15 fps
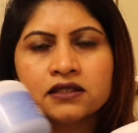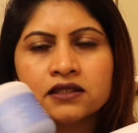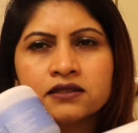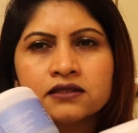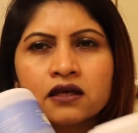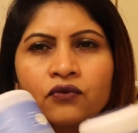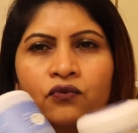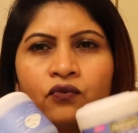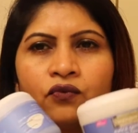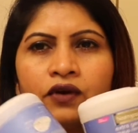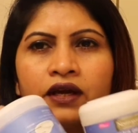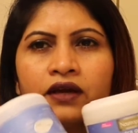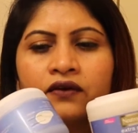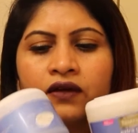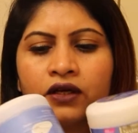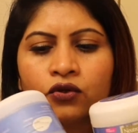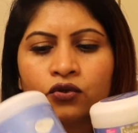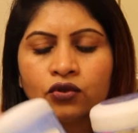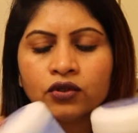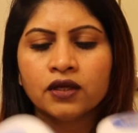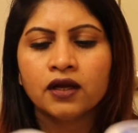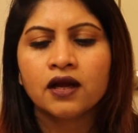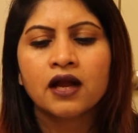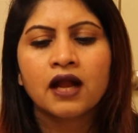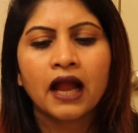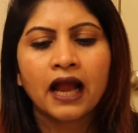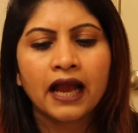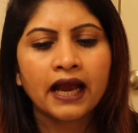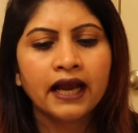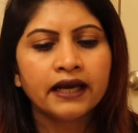These are very good
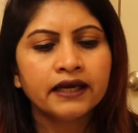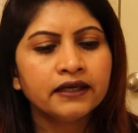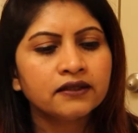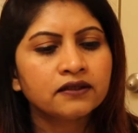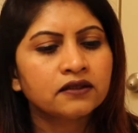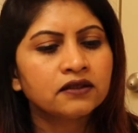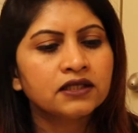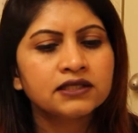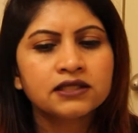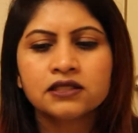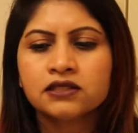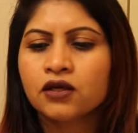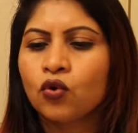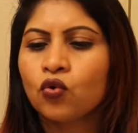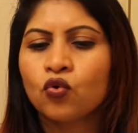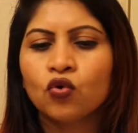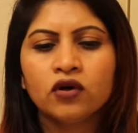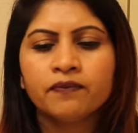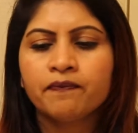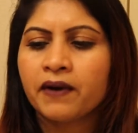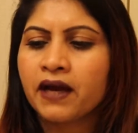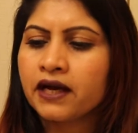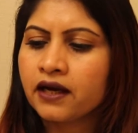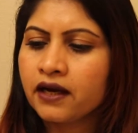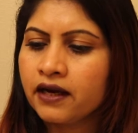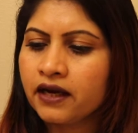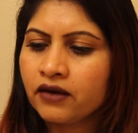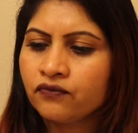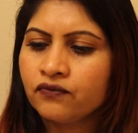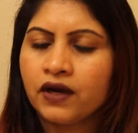and this is an old pack I
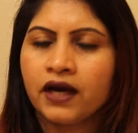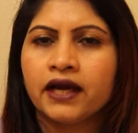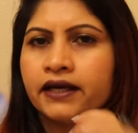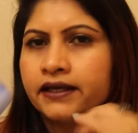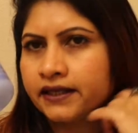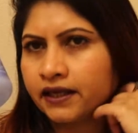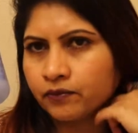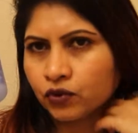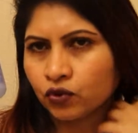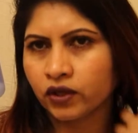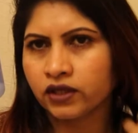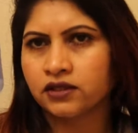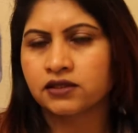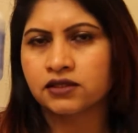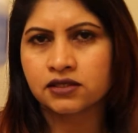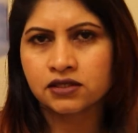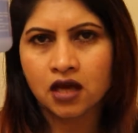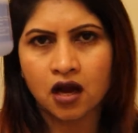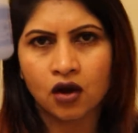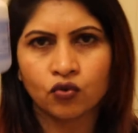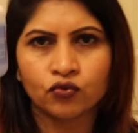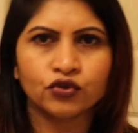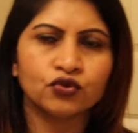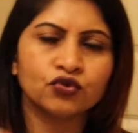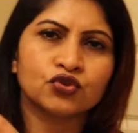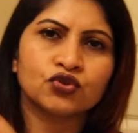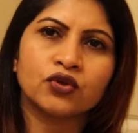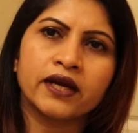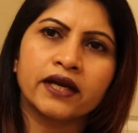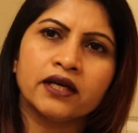have I had kept okay this is how you
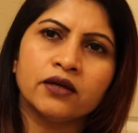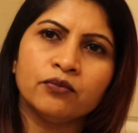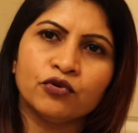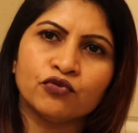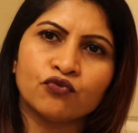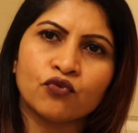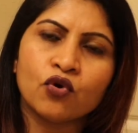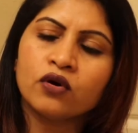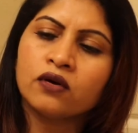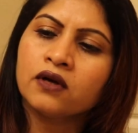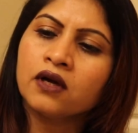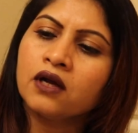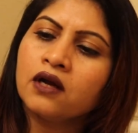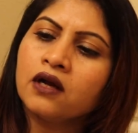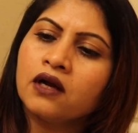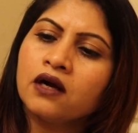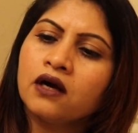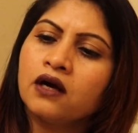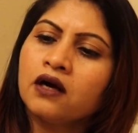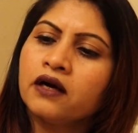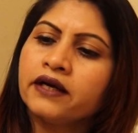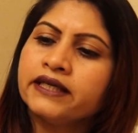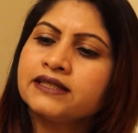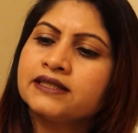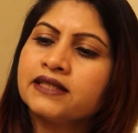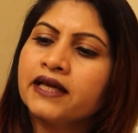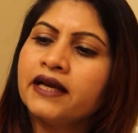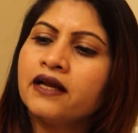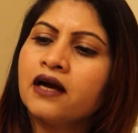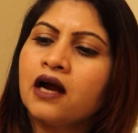used to get it before uh, it
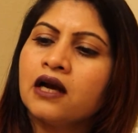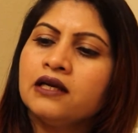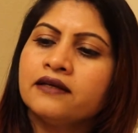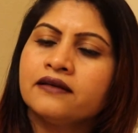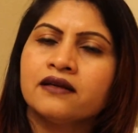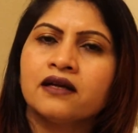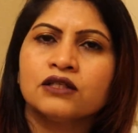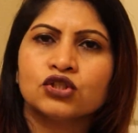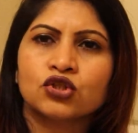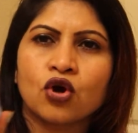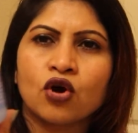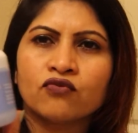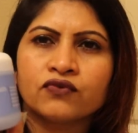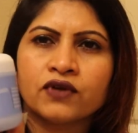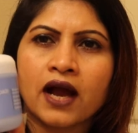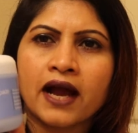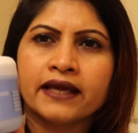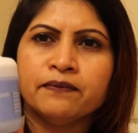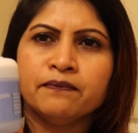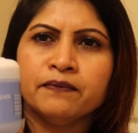said ultra soft eye